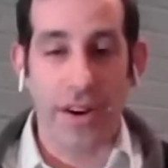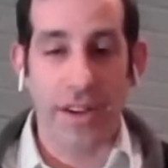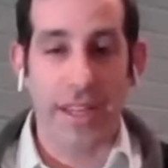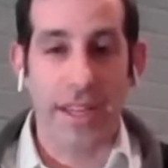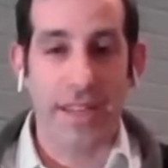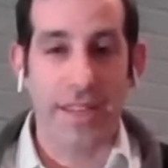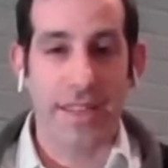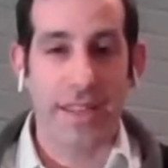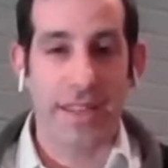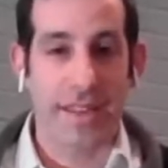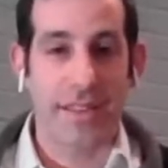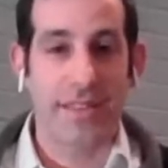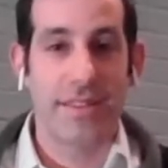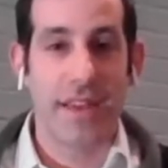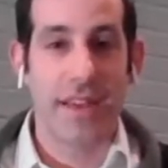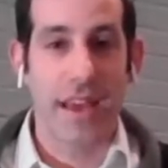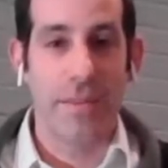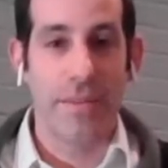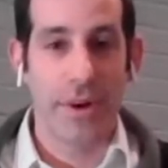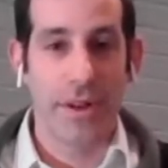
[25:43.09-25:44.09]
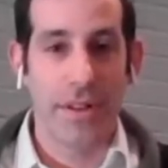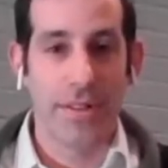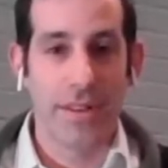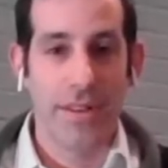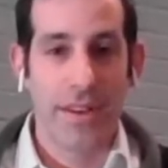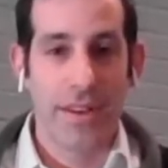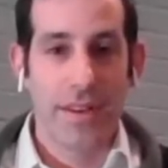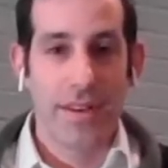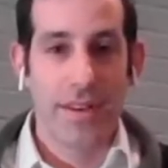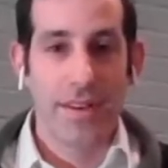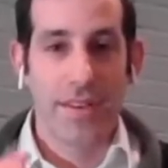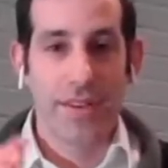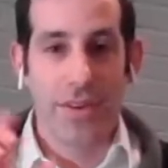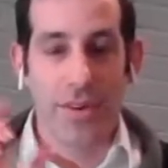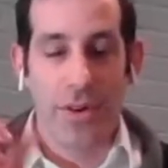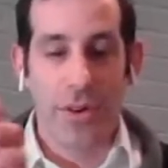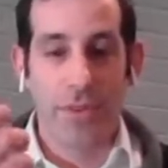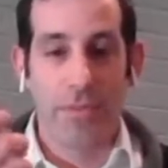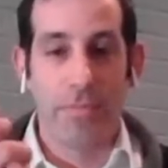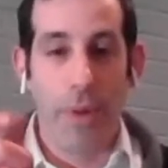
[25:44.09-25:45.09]
kids at the table. You
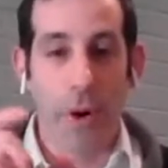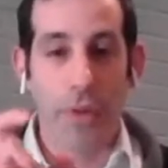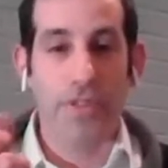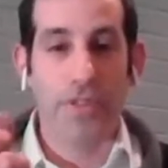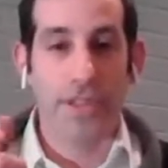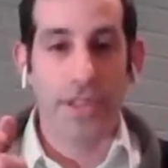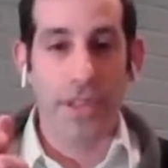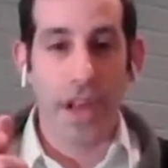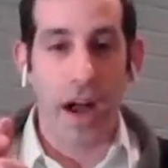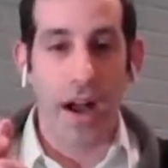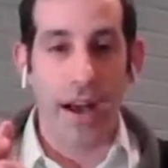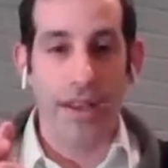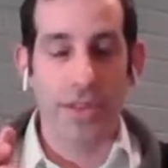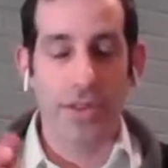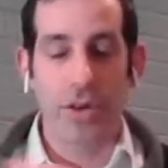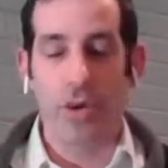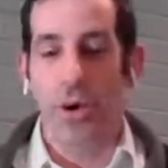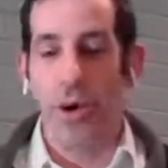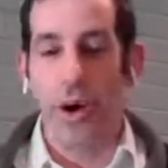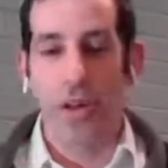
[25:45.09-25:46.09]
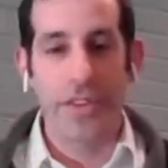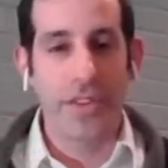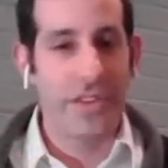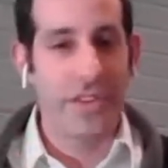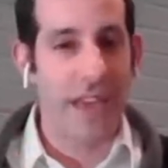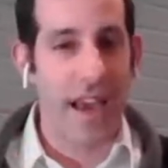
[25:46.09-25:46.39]
know, both sides, the all the